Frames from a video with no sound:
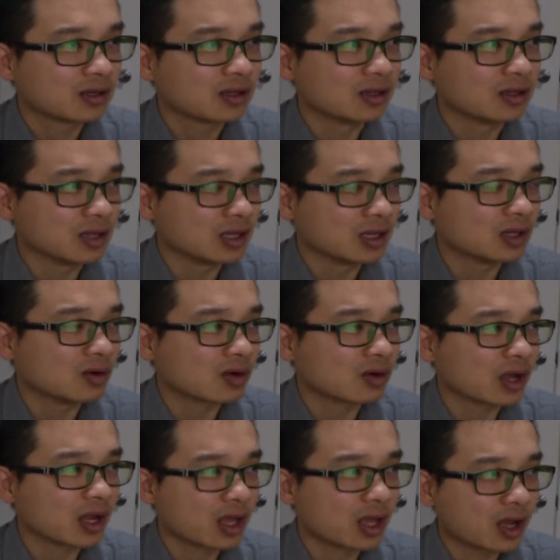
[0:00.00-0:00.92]

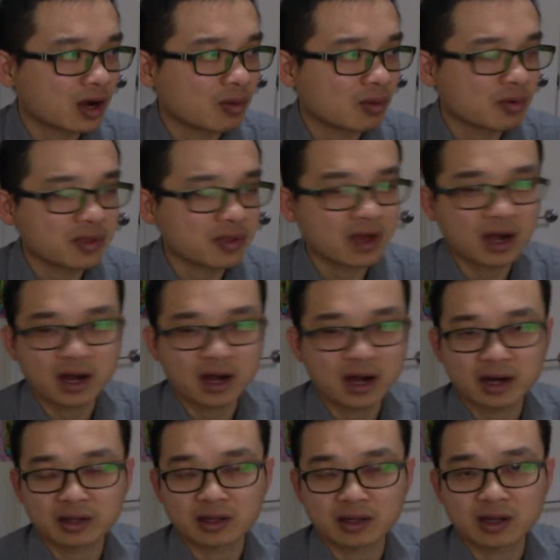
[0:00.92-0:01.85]
needle can help with
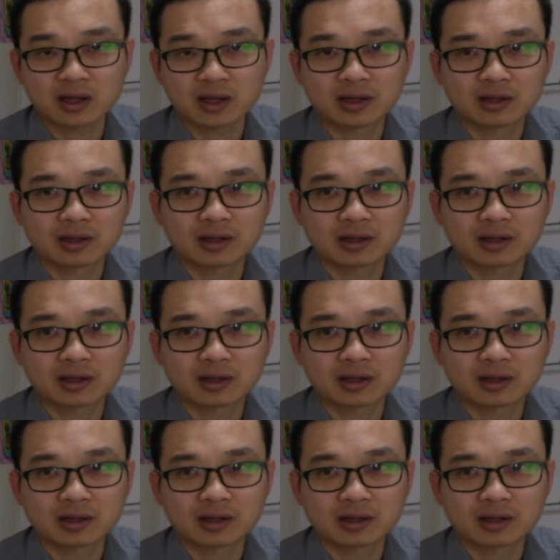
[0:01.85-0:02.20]
heart attack.